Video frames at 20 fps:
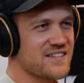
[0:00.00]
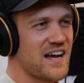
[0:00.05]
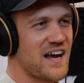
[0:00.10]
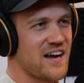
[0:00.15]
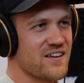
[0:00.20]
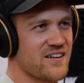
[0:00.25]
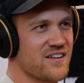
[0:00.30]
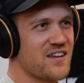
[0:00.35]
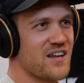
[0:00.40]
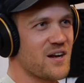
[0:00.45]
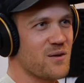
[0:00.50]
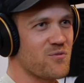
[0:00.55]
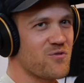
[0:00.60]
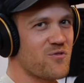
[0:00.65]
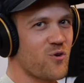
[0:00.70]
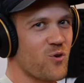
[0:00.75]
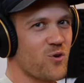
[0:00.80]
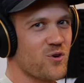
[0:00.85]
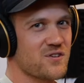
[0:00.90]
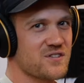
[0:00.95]
Exactly. And then I'm
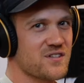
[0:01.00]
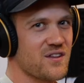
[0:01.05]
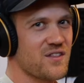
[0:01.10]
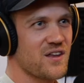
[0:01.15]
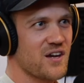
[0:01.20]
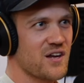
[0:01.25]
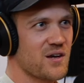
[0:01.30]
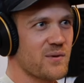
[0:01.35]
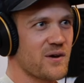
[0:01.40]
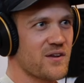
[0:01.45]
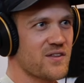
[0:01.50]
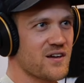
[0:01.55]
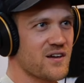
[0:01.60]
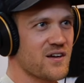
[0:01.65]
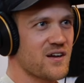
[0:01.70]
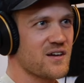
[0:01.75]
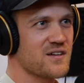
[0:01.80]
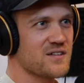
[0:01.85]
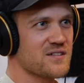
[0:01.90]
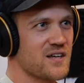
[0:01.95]
forced to think about
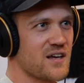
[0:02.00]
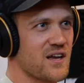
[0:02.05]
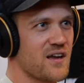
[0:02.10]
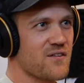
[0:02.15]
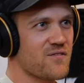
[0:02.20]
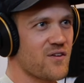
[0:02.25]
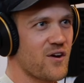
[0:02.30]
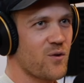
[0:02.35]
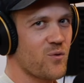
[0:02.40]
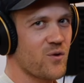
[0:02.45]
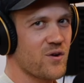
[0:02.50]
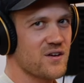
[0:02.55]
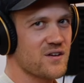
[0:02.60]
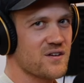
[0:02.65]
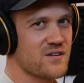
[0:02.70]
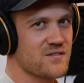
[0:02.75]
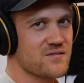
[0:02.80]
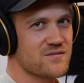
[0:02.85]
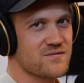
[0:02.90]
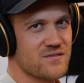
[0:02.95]
the content if I want
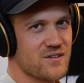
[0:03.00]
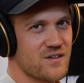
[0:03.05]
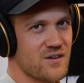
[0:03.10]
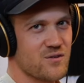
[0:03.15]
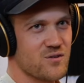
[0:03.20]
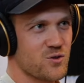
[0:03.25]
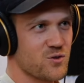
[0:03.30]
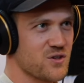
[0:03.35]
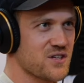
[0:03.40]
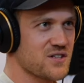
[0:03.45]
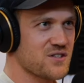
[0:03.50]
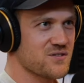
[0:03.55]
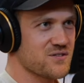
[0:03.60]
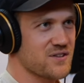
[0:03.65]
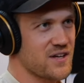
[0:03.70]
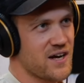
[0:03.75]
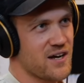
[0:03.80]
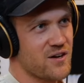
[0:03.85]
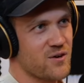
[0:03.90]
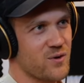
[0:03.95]
to, do this
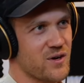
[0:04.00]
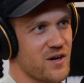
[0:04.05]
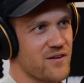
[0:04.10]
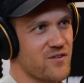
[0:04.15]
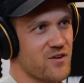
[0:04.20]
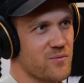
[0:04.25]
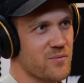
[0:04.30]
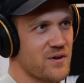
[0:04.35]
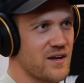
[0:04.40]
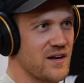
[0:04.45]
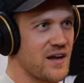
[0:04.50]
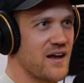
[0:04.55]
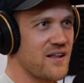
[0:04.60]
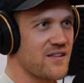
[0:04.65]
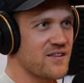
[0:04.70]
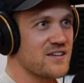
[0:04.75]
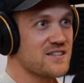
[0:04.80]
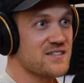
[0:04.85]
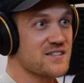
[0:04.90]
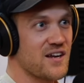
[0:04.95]
or that or whatever, but
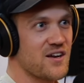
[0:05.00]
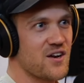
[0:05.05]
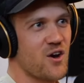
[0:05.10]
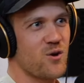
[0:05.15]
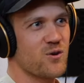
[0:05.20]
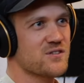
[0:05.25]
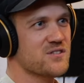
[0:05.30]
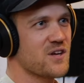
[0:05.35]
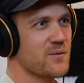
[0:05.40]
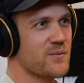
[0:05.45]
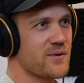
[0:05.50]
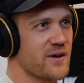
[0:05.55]
at least I know it's